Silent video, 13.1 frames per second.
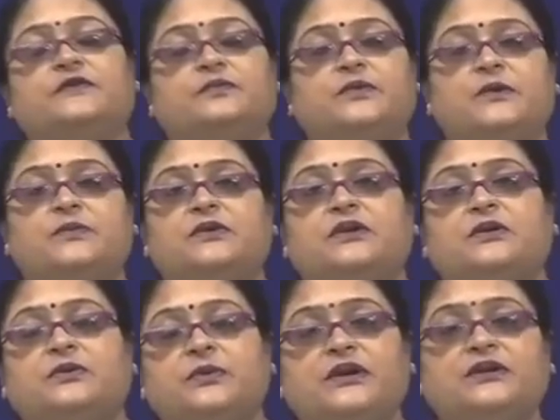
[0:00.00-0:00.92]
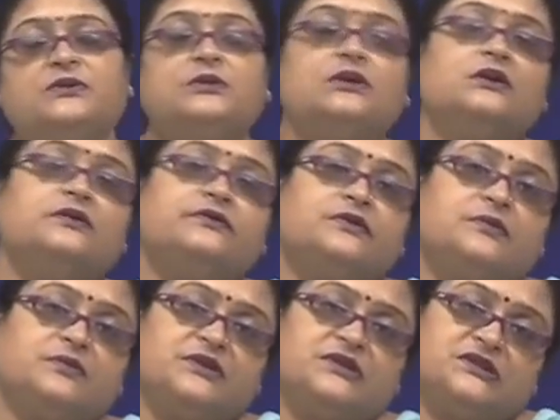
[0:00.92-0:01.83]
people are quick to learn
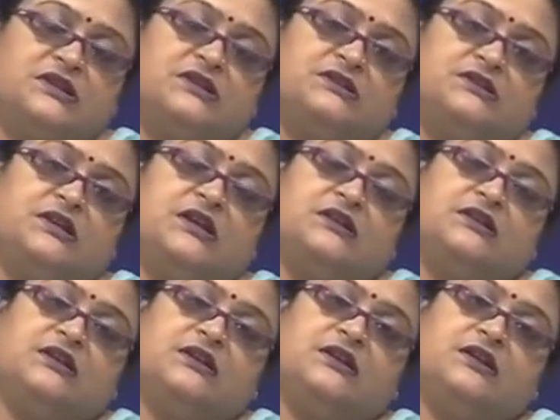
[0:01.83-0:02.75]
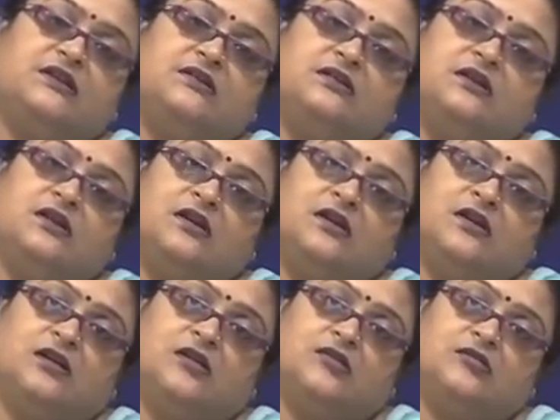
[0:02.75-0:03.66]
from mistakes, and they can
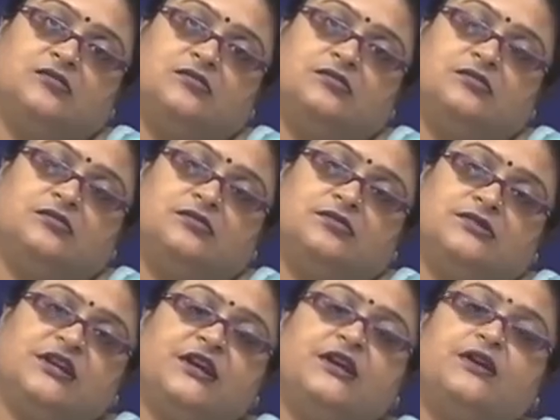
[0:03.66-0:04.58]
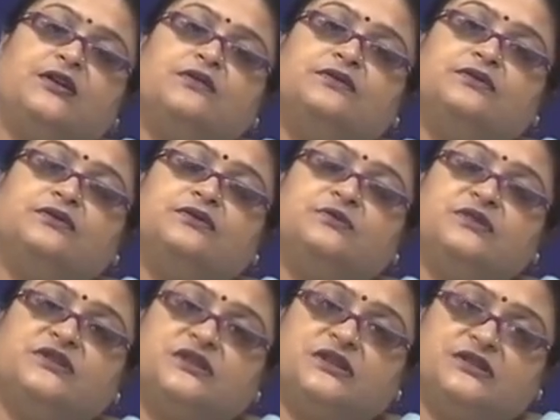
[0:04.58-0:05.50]
take care of those
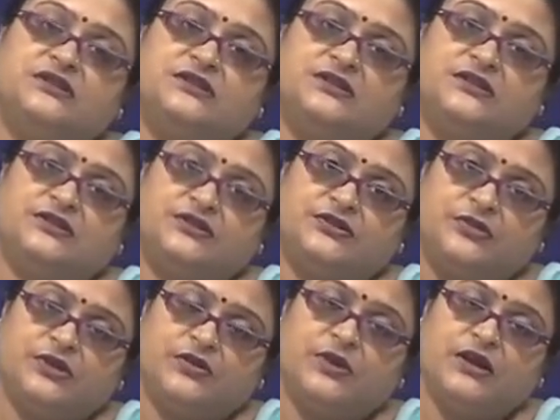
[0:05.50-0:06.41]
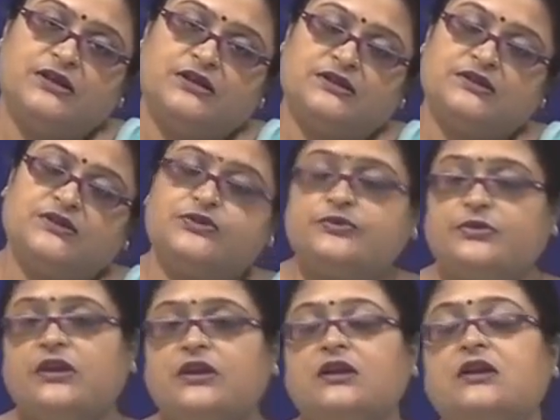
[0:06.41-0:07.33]
mistakes in decision
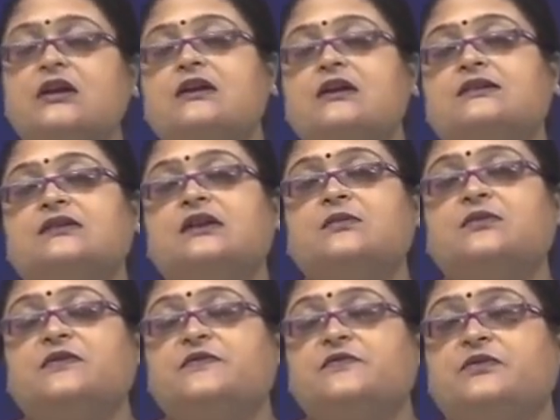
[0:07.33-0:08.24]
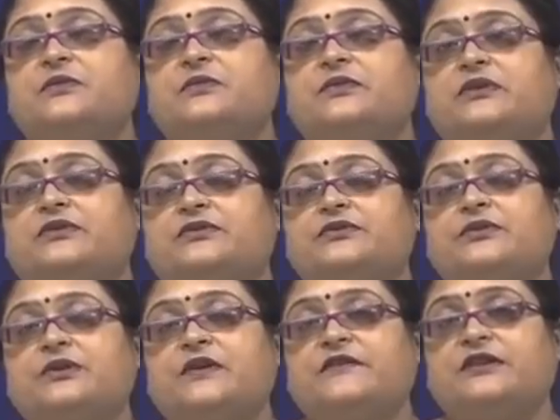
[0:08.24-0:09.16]
making. Sometimes people do
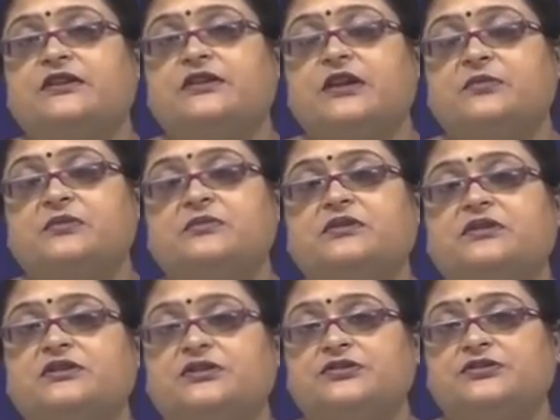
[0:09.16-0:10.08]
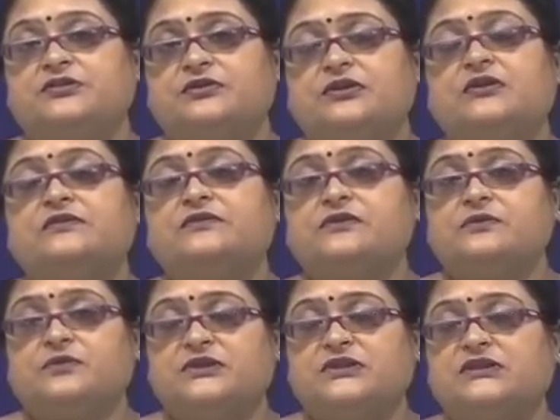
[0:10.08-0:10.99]
not have that capability to learn
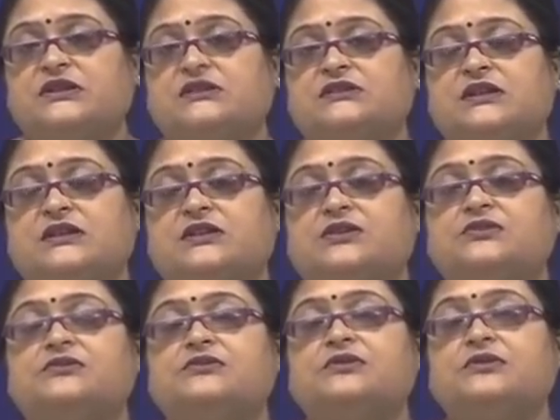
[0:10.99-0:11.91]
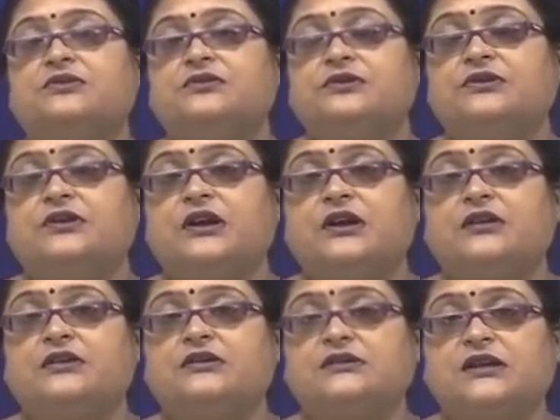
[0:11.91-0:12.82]
from mistakes, and they go on doing the
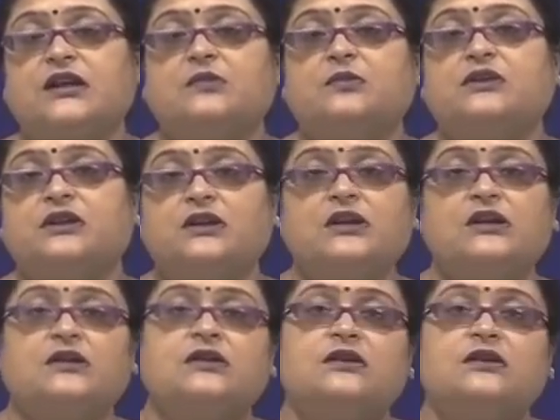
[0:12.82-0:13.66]
errors time and again.